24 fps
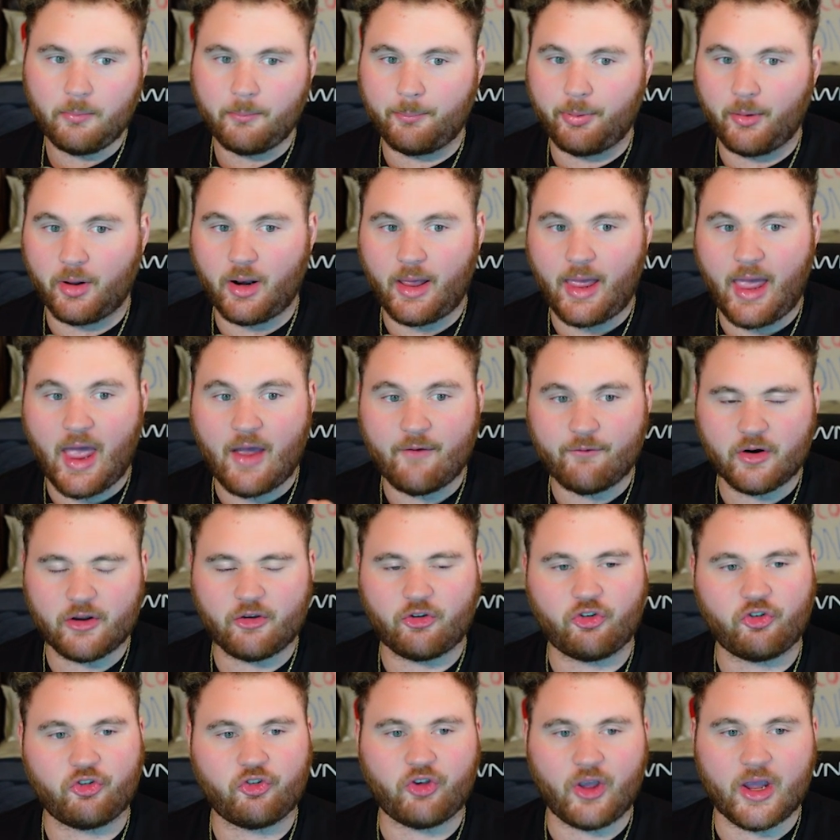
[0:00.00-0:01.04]
but every
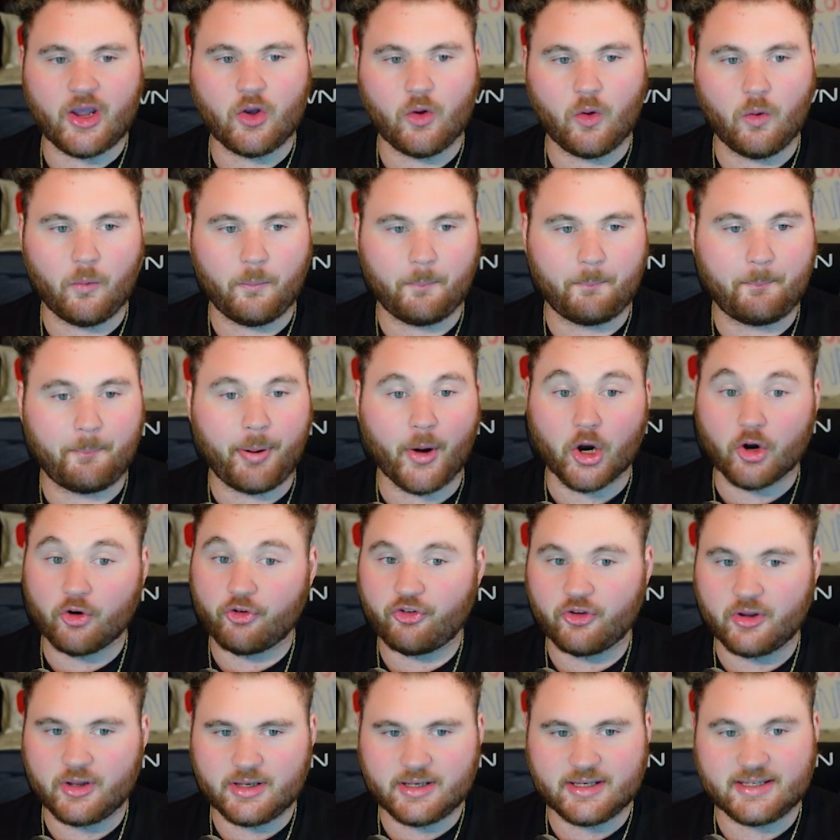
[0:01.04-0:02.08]
single
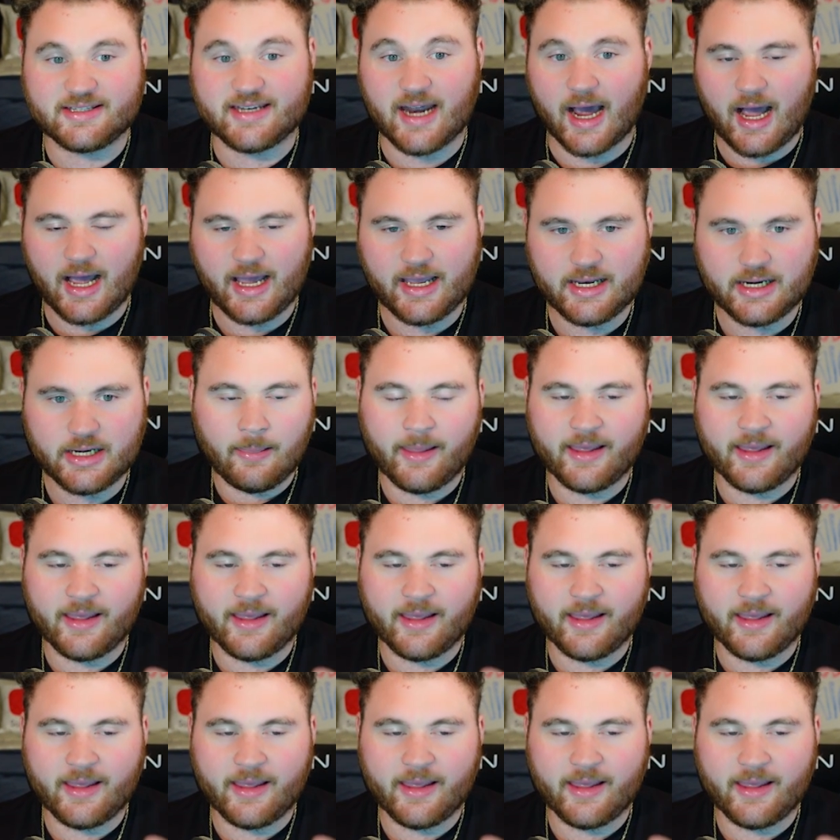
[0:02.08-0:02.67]
person died?